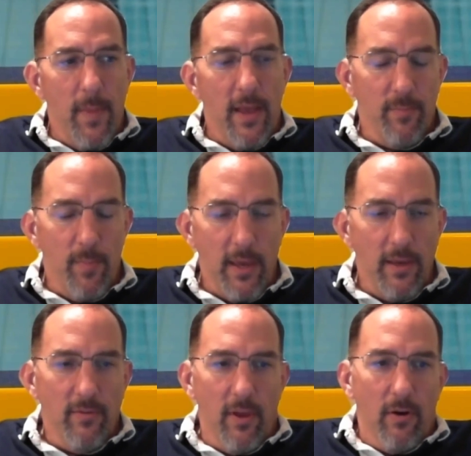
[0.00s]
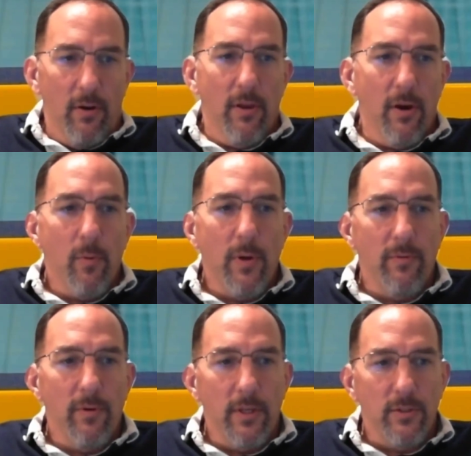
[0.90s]
as Maggie said earlier, we
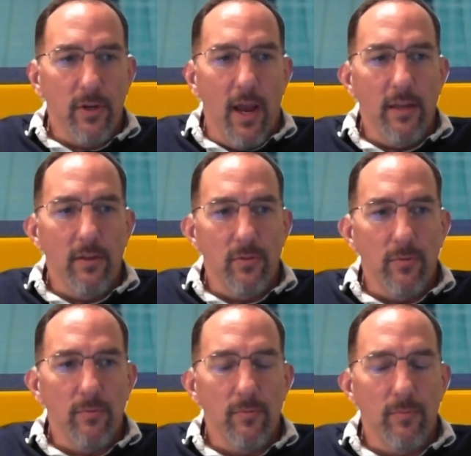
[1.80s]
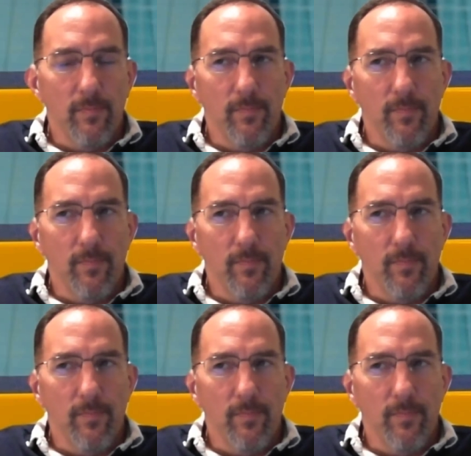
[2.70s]
really try to,